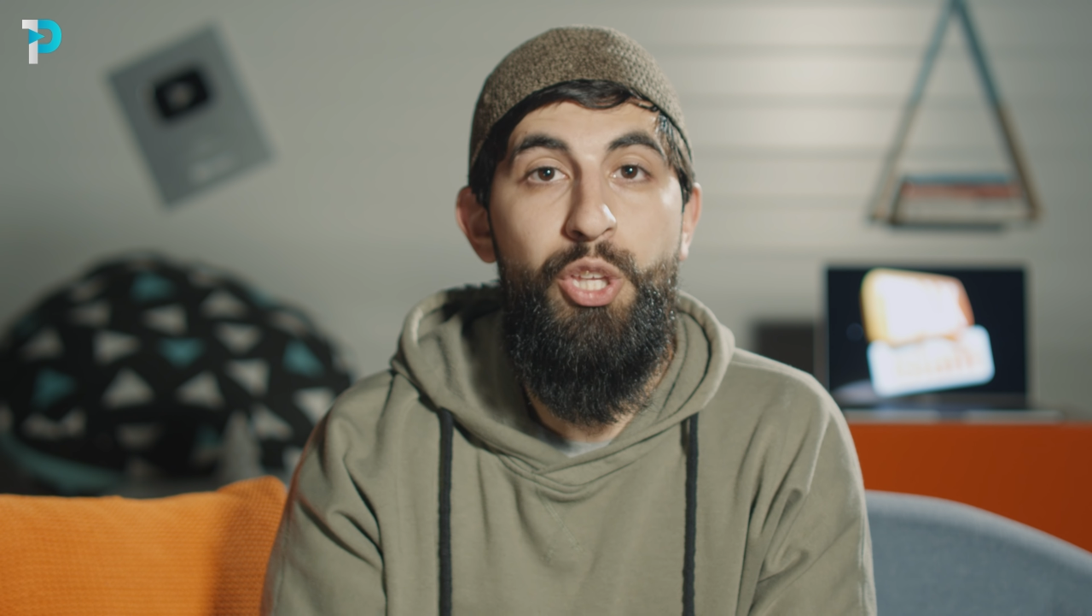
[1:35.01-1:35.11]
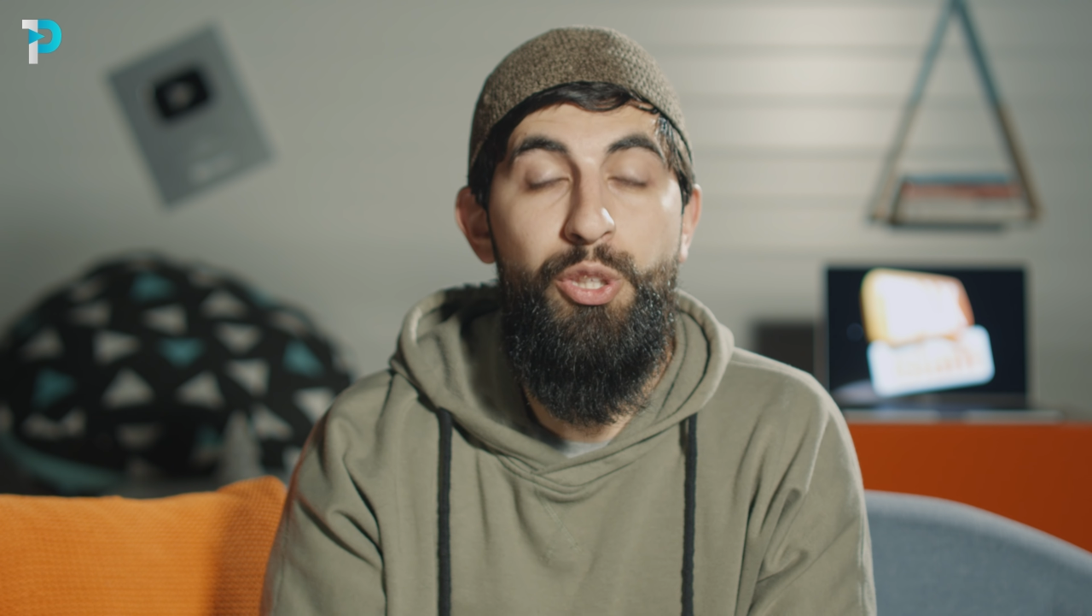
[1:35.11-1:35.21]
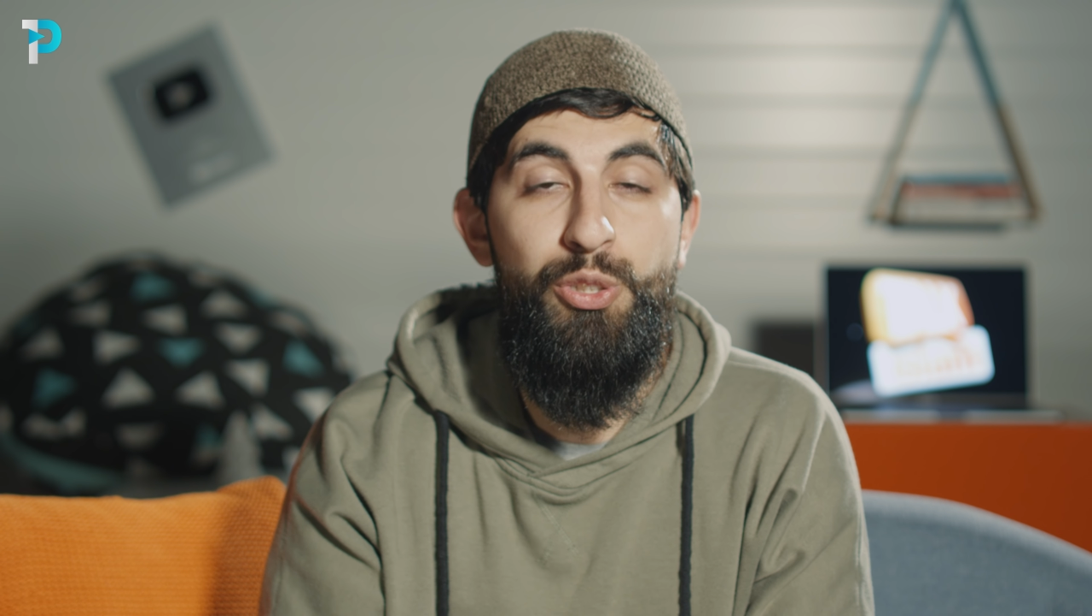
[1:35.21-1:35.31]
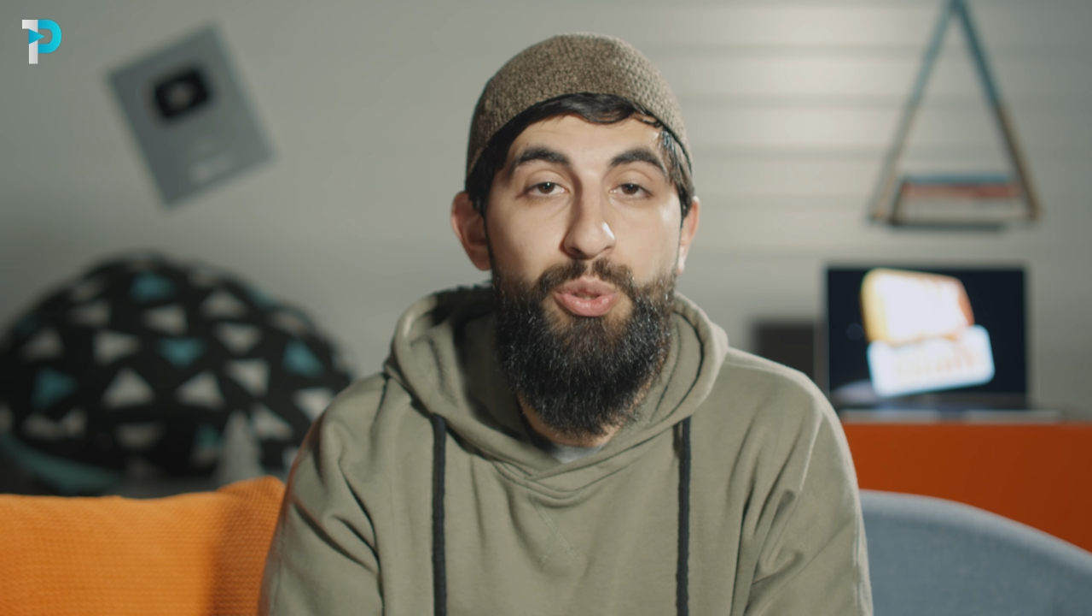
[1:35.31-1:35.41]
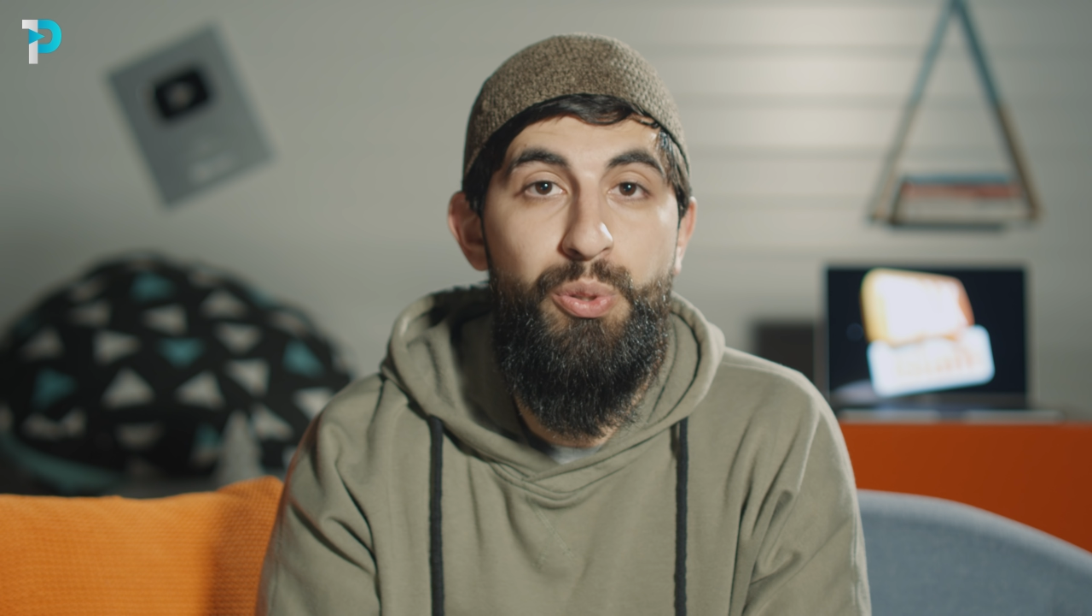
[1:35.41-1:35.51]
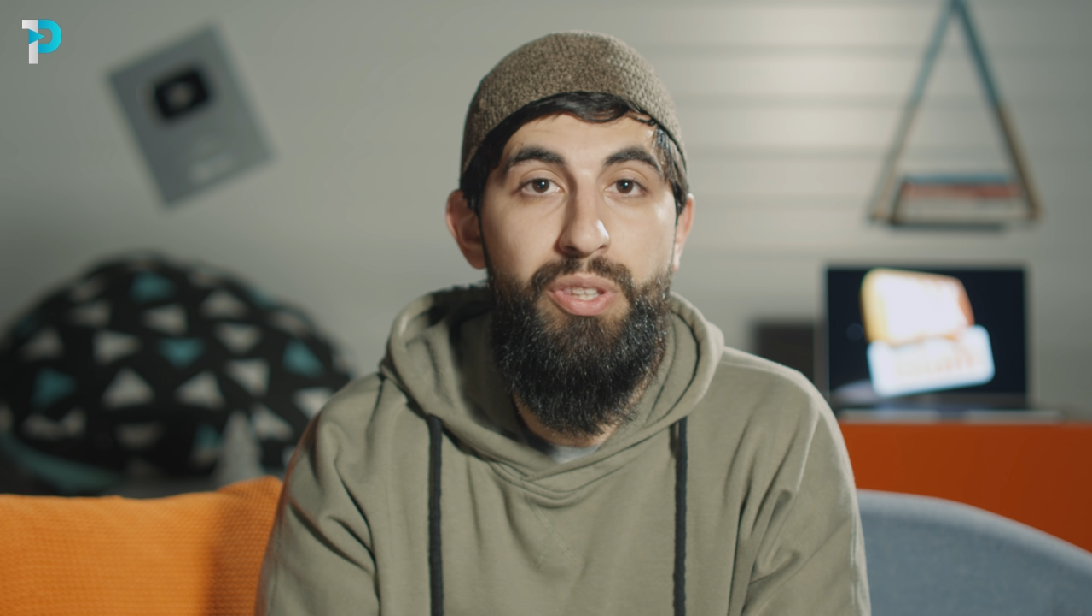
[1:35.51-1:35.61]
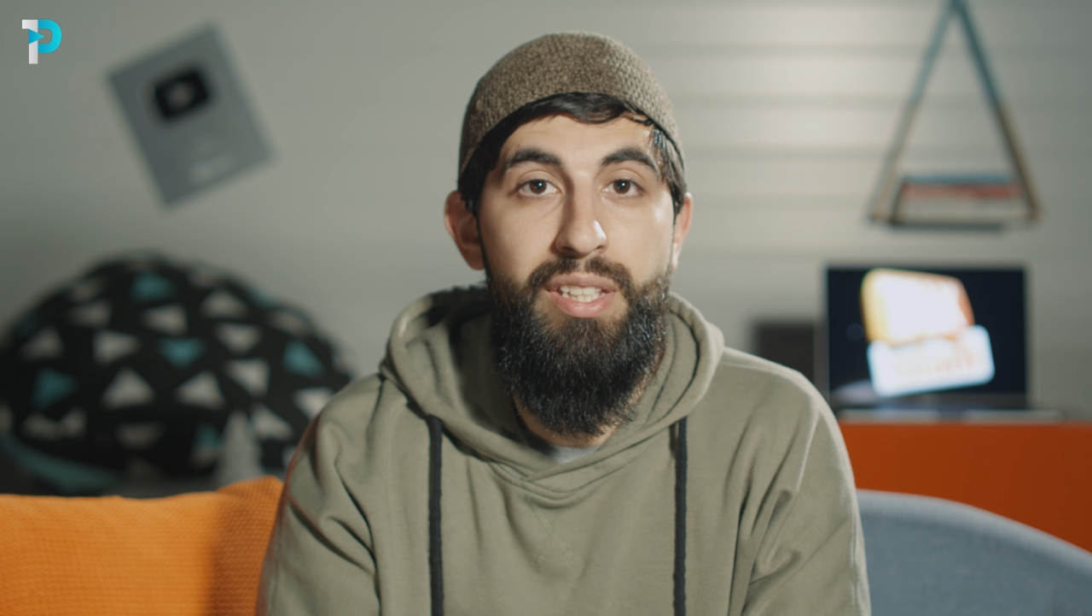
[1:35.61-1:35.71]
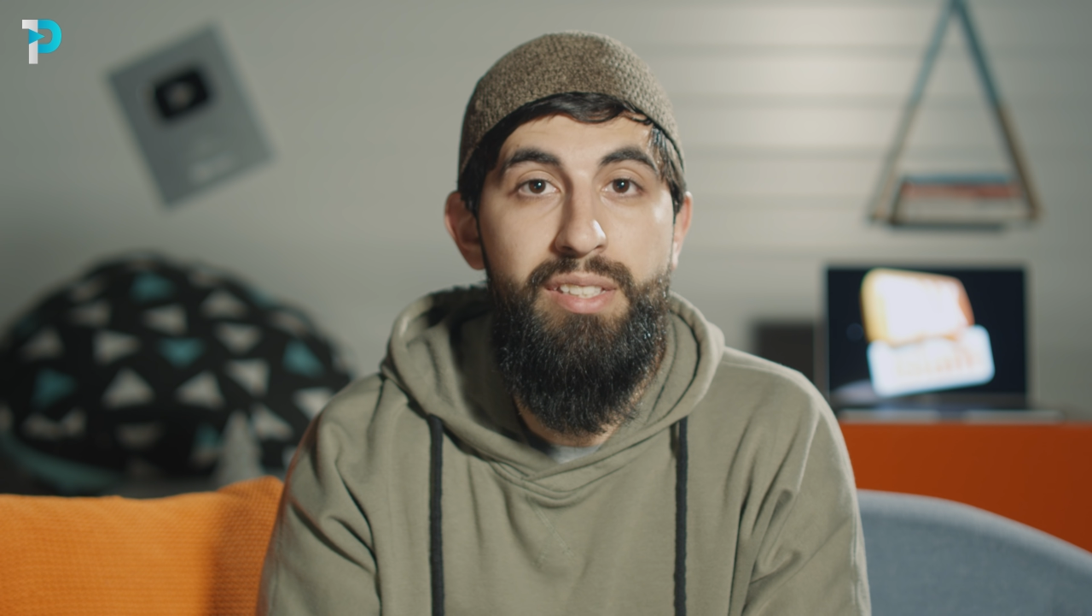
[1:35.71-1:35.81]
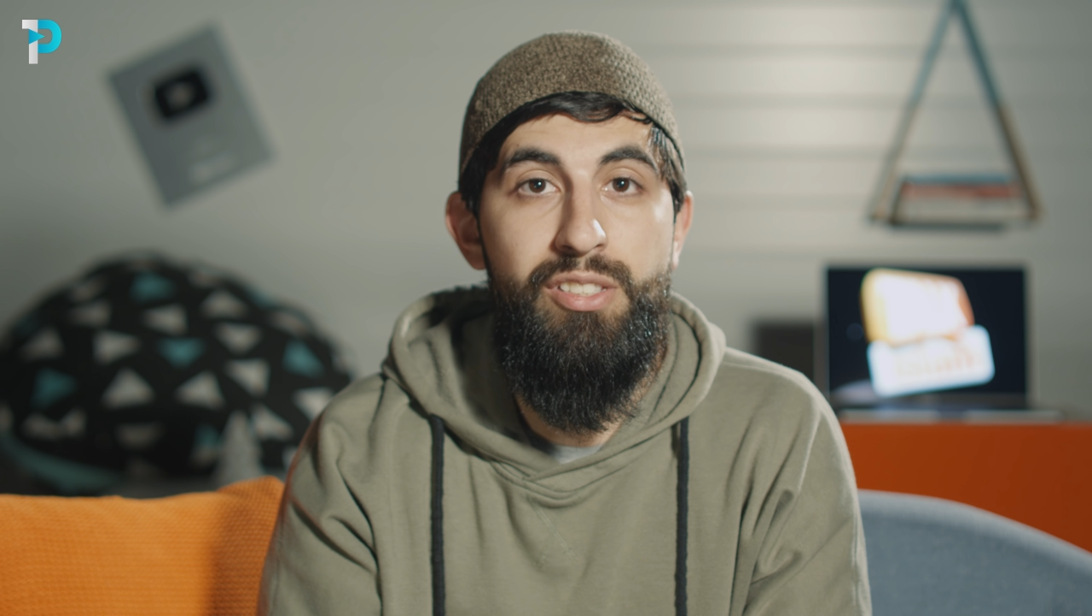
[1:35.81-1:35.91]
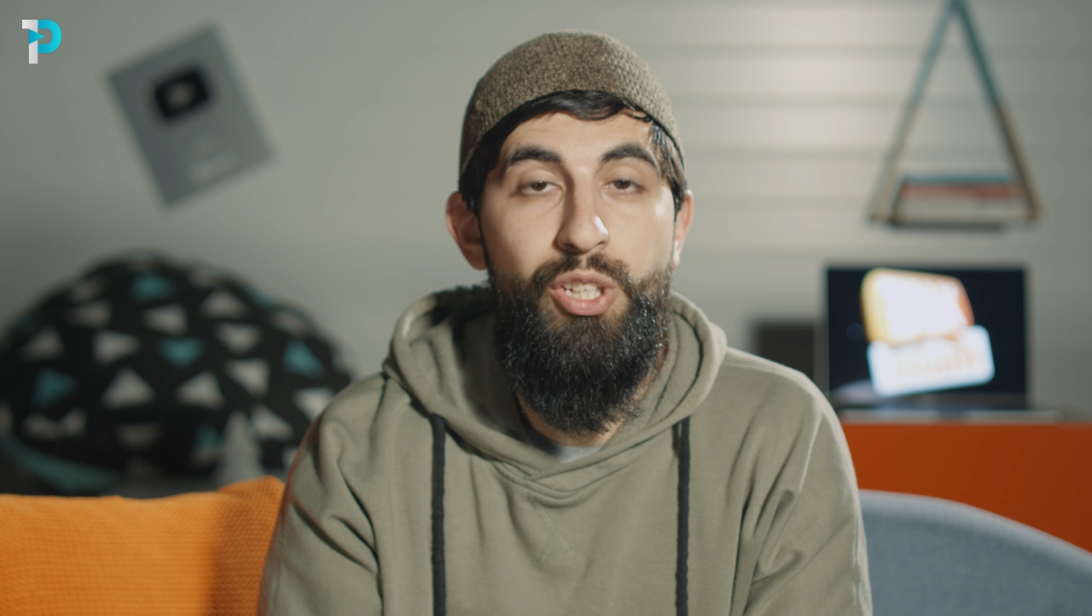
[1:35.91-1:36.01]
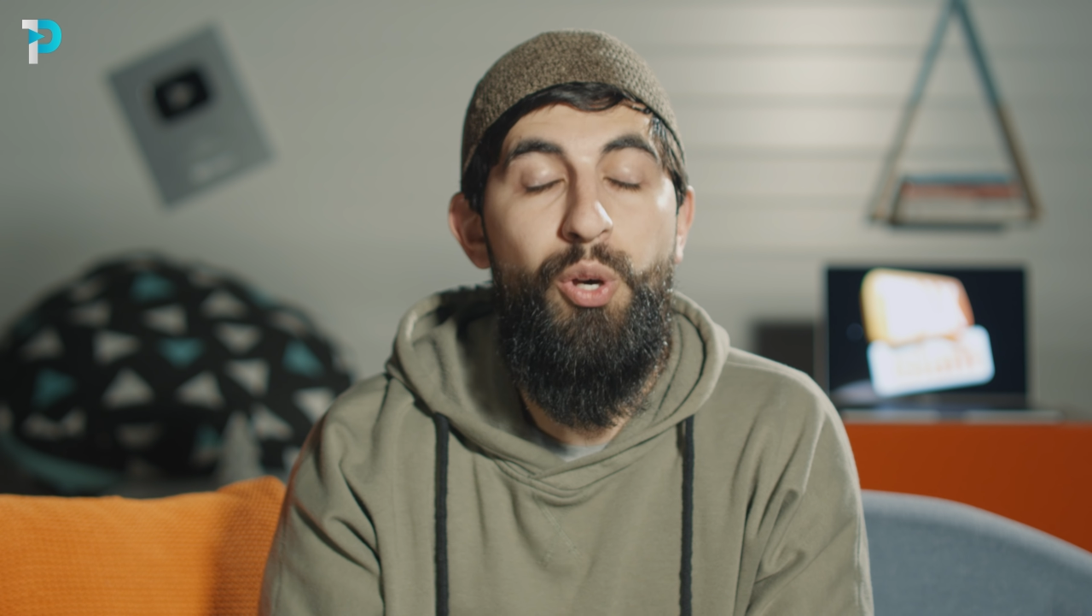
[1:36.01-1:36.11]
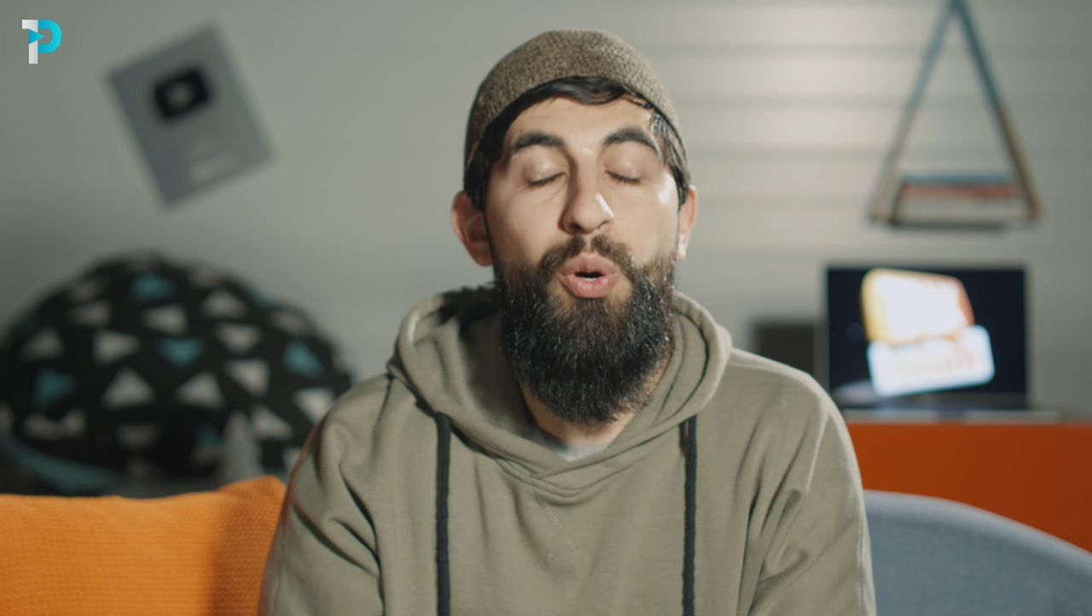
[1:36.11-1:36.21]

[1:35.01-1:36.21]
The truth is,